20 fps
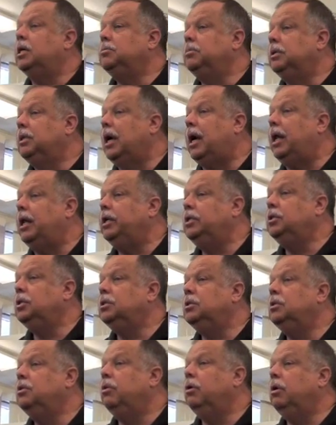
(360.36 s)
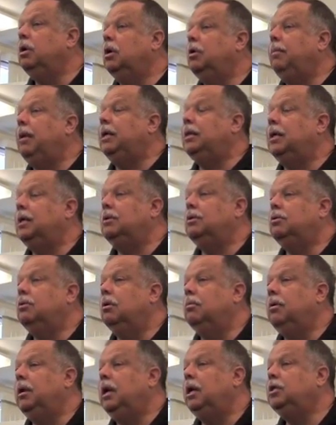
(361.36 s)
cosmetologist in order to make that
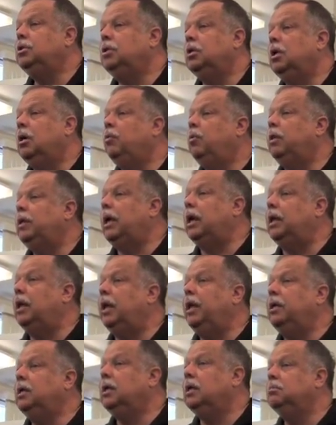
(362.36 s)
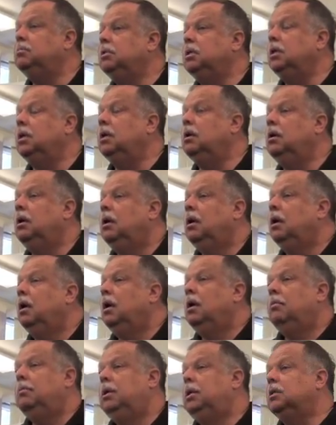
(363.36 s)
determination on when that client comes in.
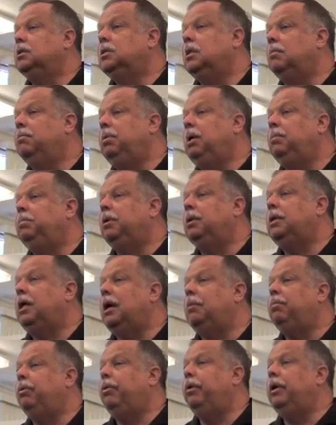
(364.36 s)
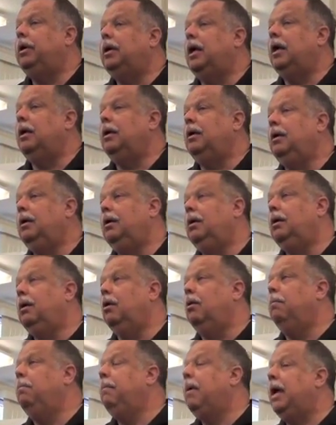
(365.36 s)
Because some people at that point, you
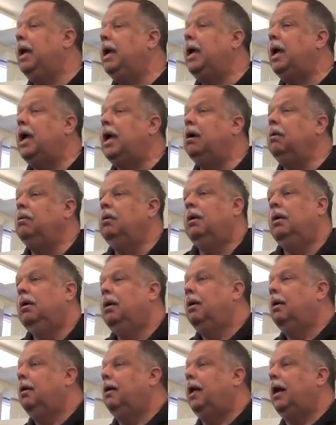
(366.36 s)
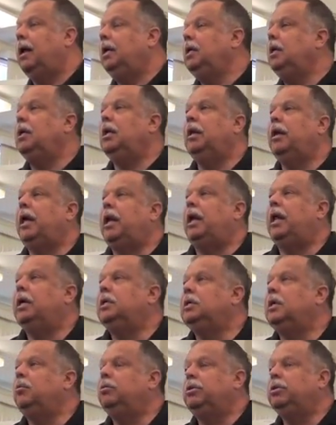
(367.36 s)
know, may have, and I deal a lot,
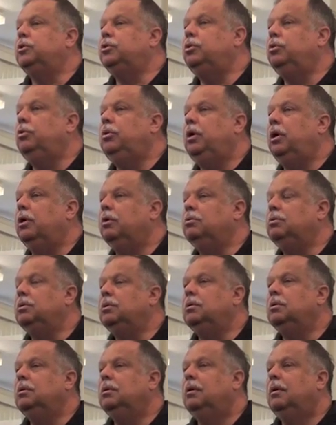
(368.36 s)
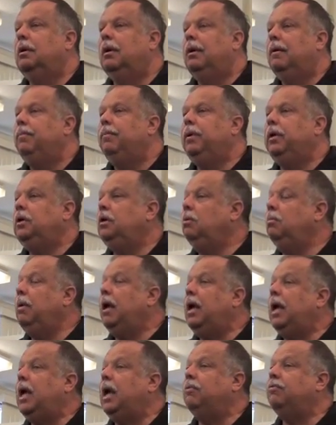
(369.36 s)
like say, with the studios, and you
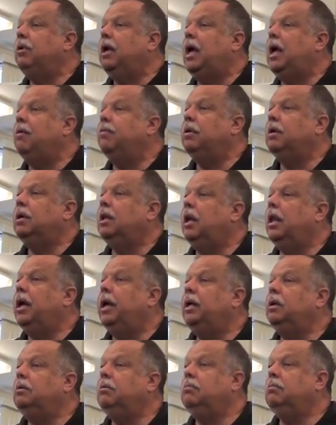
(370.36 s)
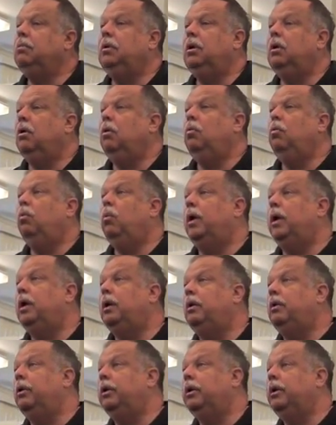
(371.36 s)
may have to have a client, you know,
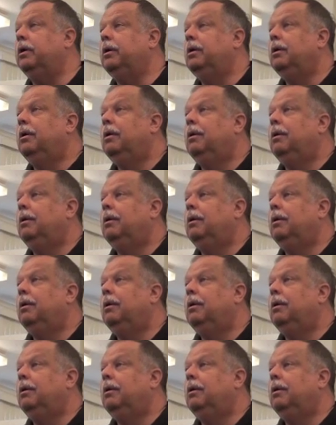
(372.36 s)
want to look